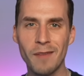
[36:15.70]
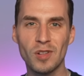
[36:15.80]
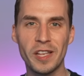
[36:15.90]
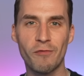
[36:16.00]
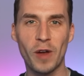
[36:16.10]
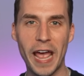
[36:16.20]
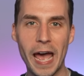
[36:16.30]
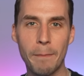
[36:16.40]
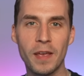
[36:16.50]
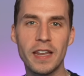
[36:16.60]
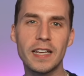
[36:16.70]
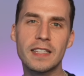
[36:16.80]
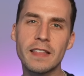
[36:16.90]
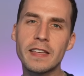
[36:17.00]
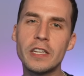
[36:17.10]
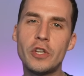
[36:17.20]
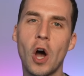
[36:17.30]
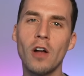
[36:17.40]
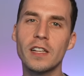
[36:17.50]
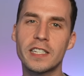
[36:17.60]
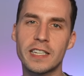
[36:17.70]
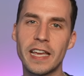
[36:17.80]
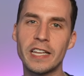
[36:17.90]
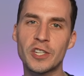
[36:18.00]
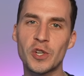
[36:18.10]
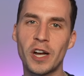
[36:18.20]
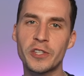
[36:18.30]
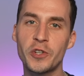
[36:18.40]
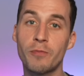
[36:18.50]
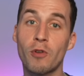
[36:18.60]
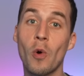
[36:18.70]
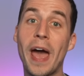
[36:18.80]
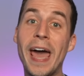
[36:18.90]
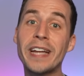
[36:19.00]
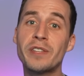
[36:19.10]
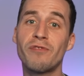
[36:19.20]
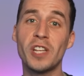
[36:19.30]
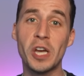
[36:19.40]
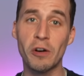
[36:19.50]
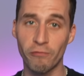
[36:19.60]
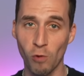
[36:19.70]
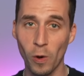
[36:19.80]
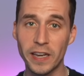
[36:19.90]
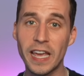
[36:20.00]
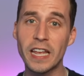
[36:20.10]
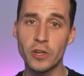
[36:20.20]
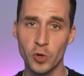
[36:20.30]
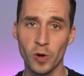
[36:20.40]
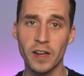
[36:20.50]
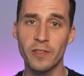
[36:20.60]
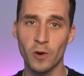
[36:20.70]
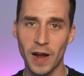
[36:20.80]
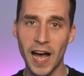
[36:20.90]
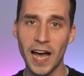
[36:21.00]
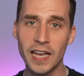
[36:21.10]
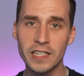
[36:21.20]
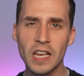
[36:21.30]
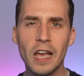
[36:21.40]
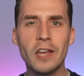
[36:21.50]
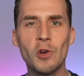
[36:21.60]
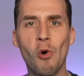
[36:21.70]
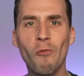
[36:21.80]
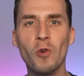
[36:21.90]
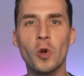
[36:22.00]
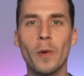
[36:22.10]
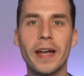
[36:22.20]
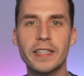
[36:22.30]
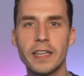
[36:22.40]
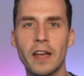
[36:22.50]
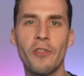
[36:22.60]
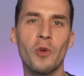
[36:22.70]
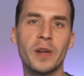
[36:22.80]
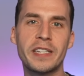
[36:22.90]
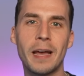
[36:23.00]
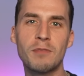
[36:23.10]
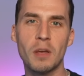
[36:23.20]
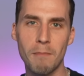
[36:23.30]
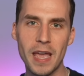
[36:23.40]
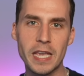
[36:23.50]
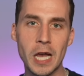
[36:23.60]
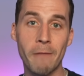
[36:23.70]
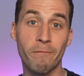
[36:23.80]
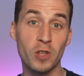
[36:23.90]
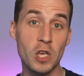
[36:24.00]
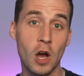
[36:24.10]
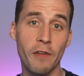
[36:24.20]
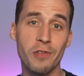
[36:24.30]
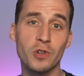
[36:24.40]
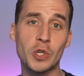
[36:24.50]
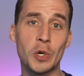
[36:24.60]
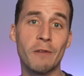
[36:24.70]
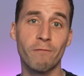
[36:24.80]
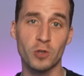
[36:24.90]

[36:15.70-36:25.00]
believe what happened is that the Dahl estate sought to proactively avoid getting dirt in their eyes and overcorrected in their attempt to make up for the author's hurtful